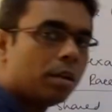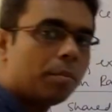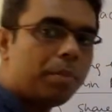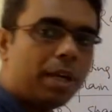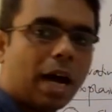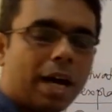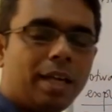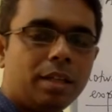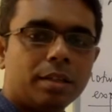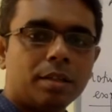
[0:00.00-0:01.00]

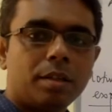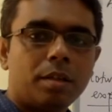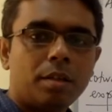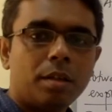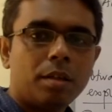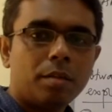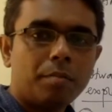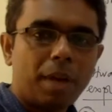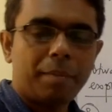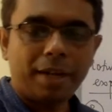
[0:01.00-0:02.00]
Pi
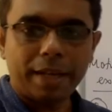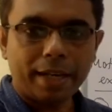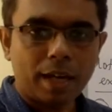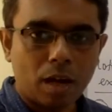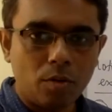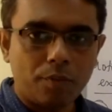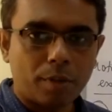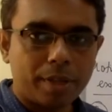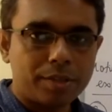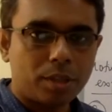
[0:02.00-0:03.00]
may be taken out
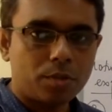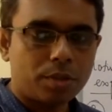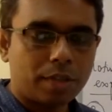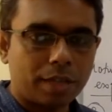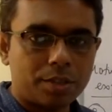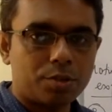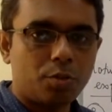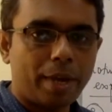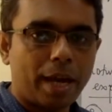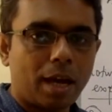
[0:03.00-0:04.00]
from execution, that is you
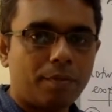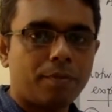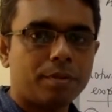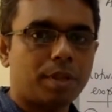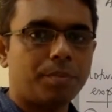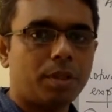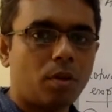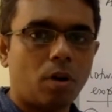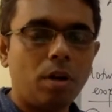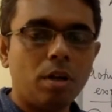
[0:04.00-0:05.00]
may have something
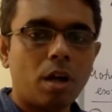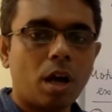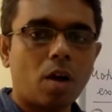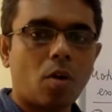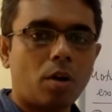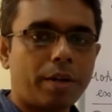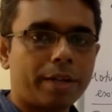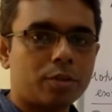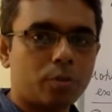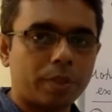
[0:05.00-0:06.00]
called a
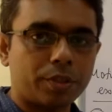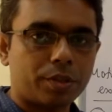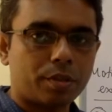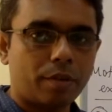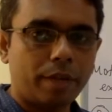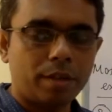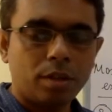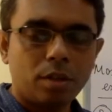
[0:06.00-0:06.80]
context switch, right?